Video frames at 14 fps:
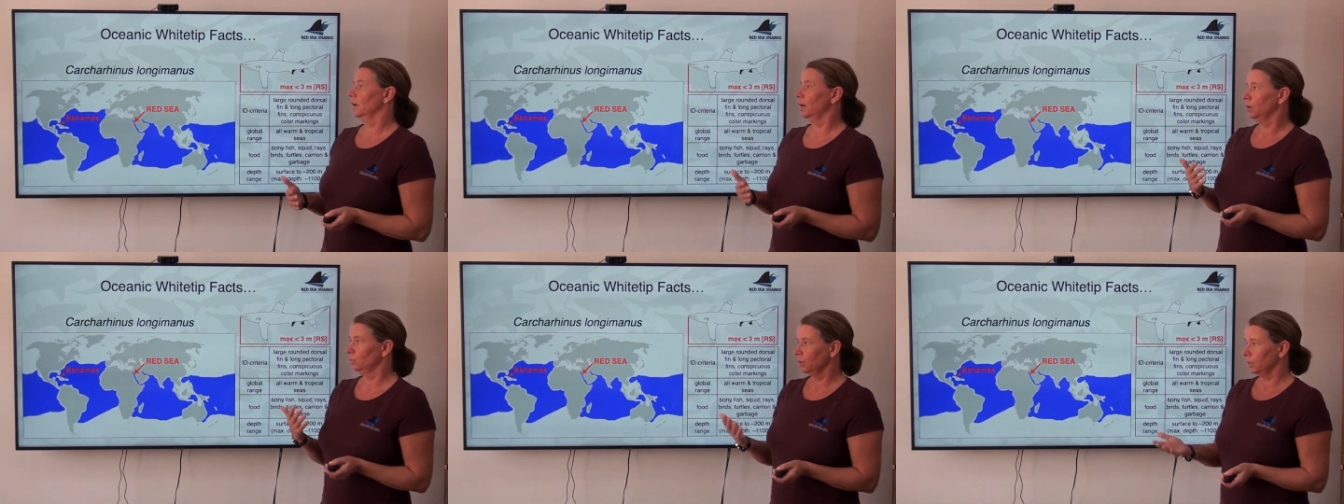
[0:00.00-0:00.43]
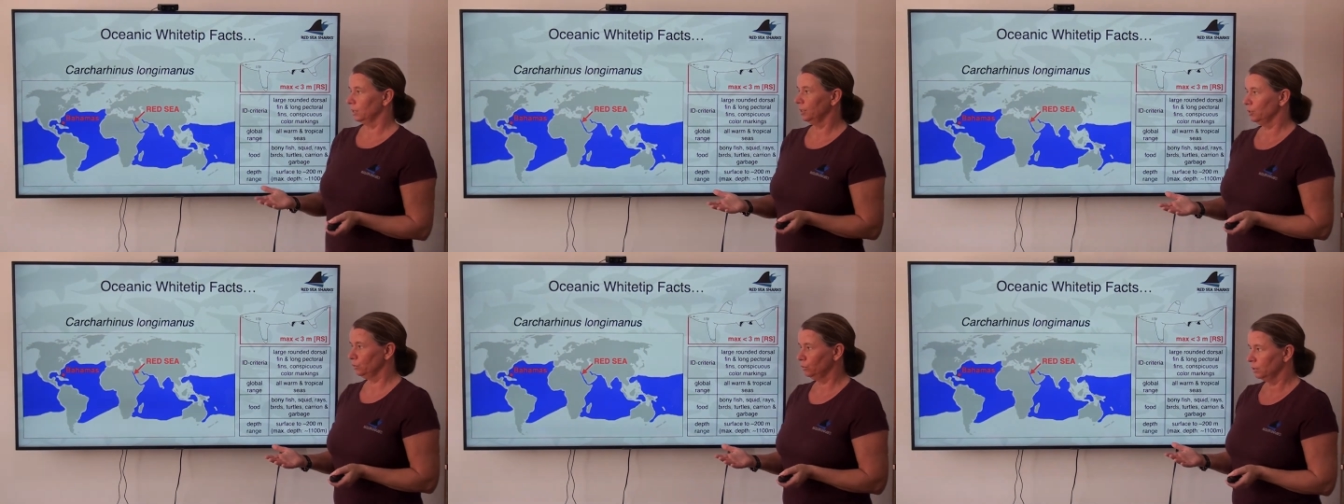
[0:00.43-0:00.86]
And what are
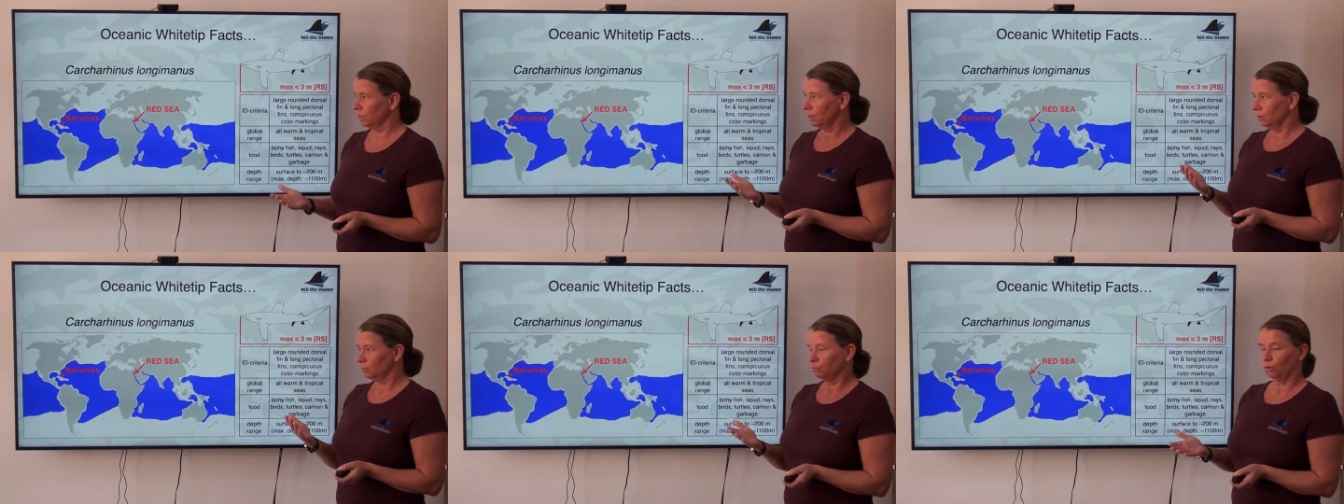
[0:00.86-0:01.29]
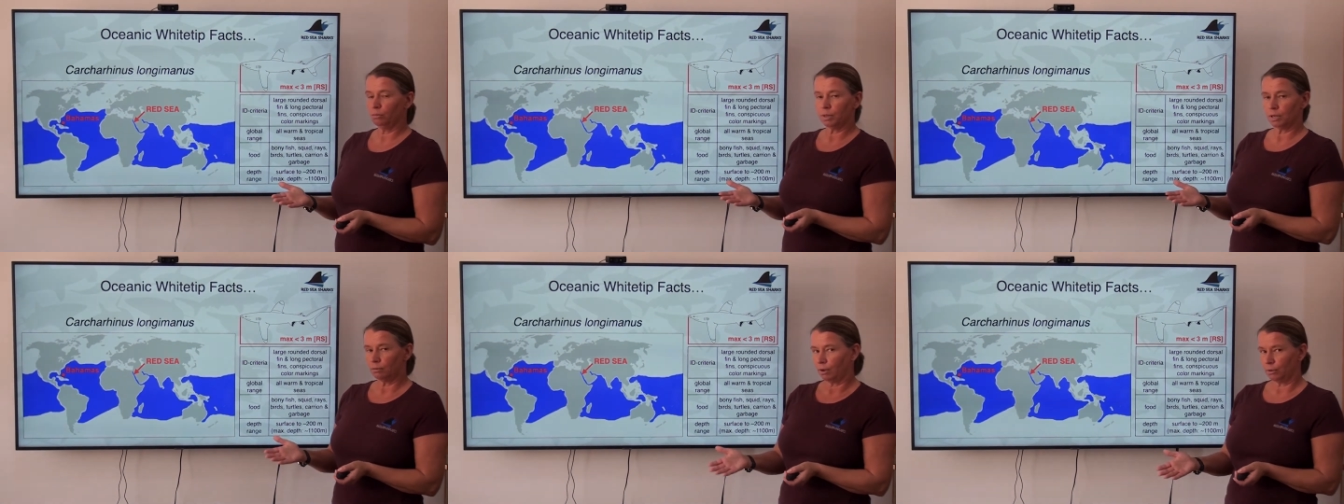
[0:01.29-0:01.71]
they doing?
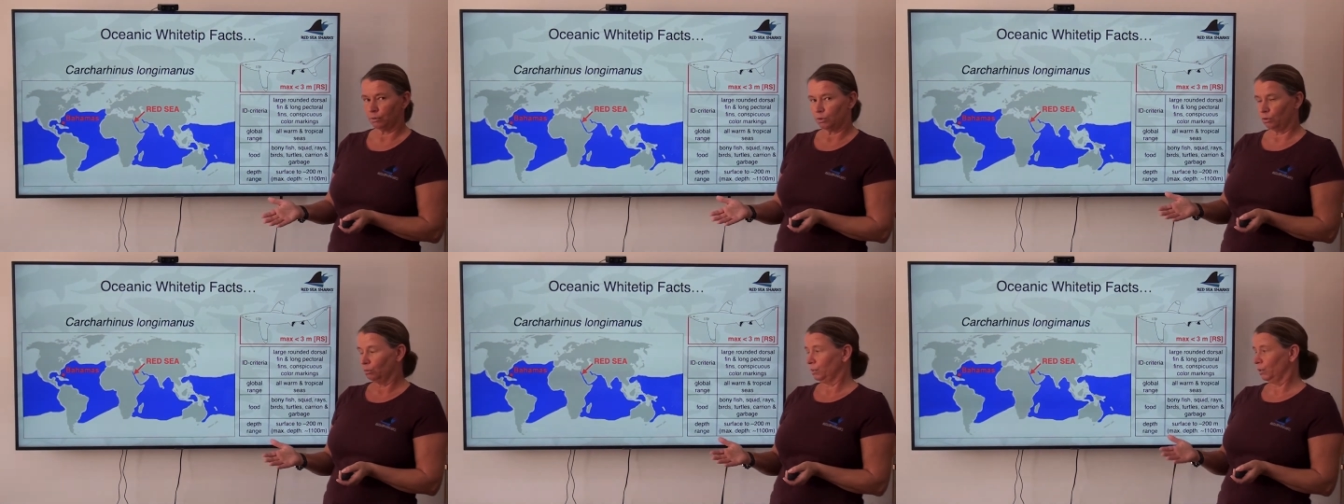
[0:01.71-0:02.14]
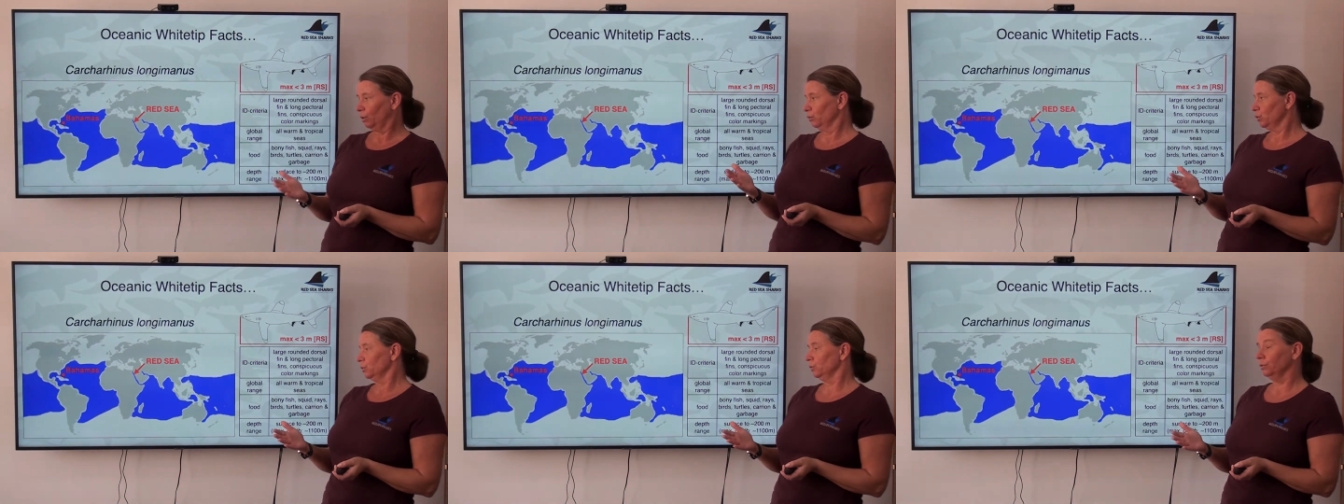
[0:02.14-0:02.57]
Roaming around the open
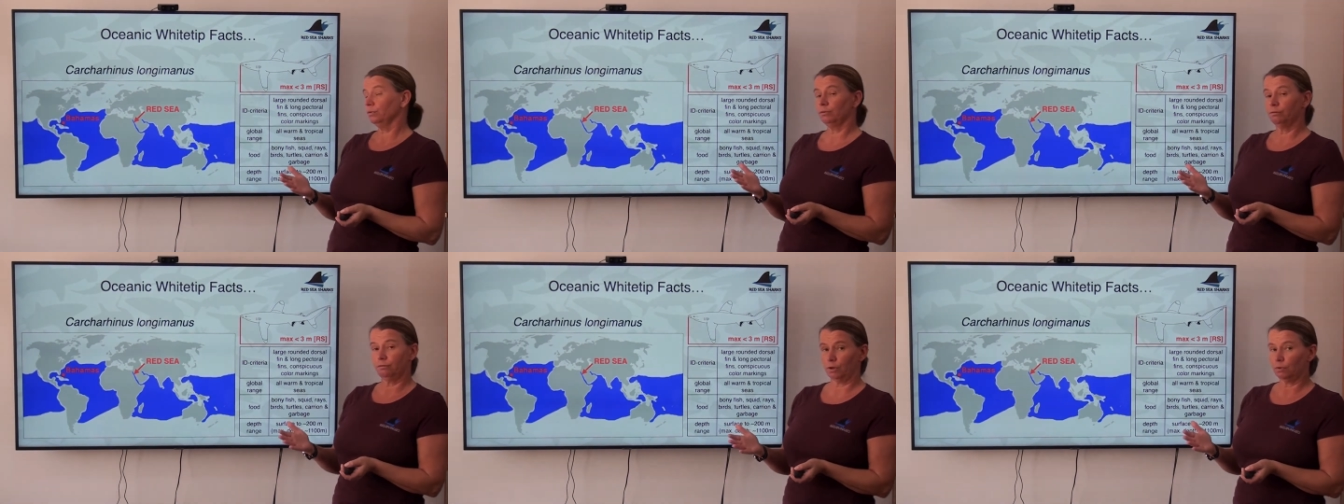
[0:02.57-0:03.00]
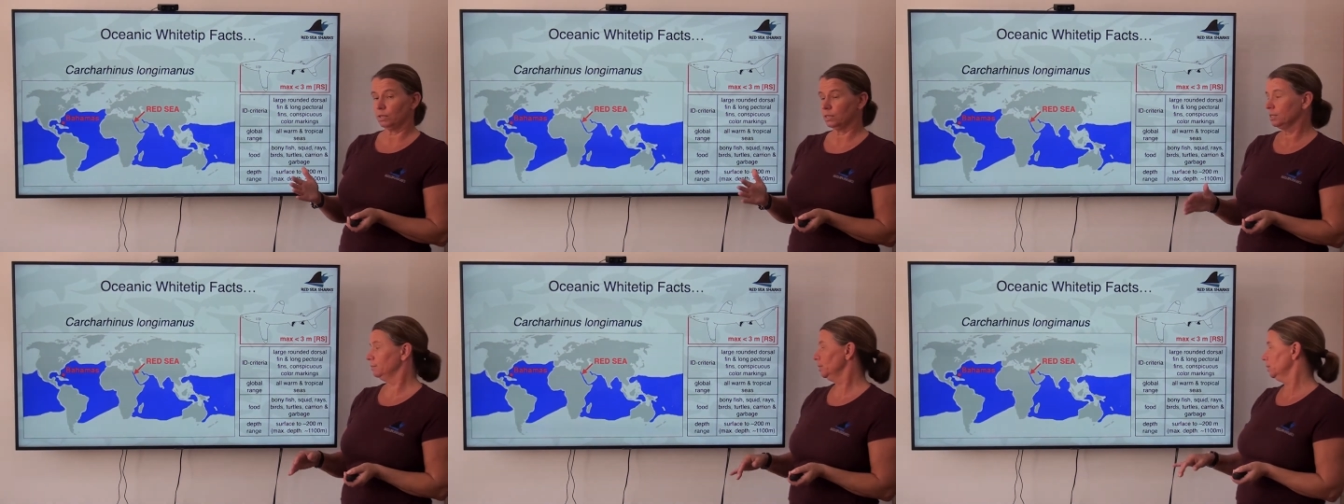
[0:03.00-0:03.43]
ocean, very
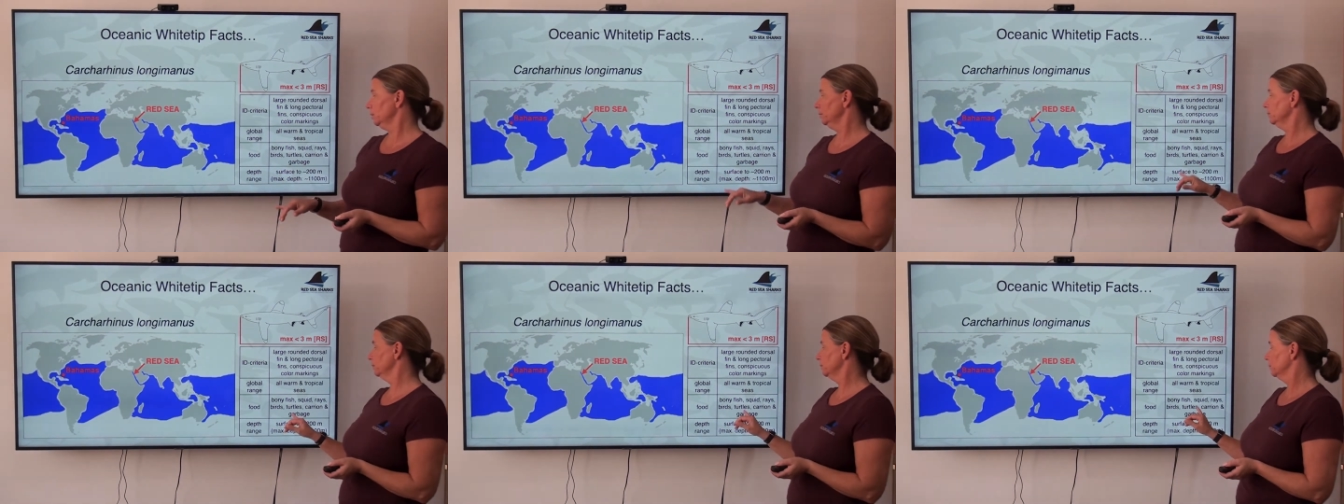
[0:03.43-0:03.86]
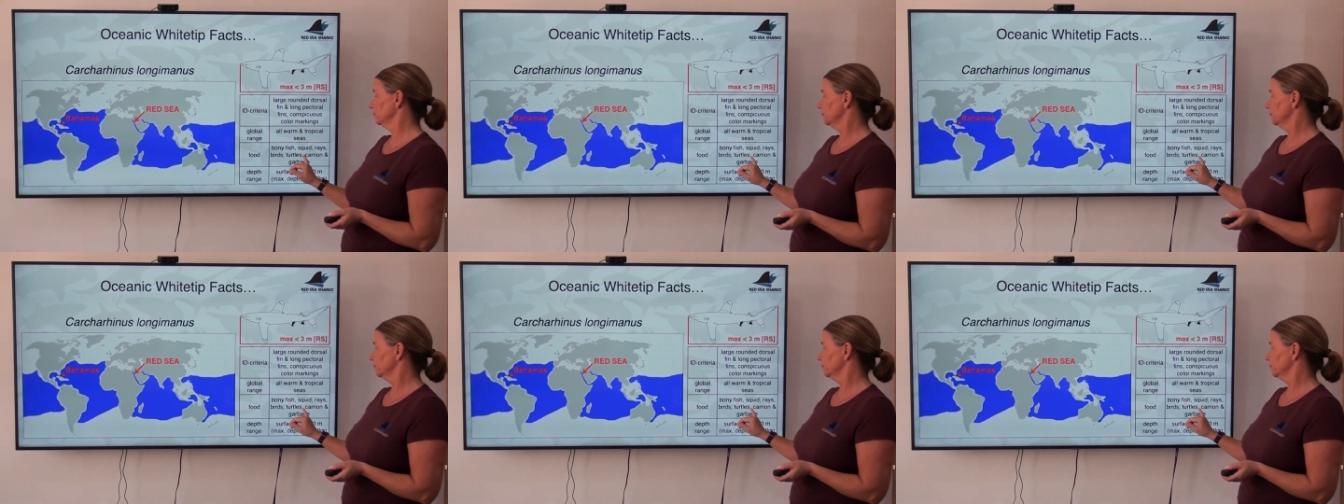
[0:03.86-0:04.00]
similar.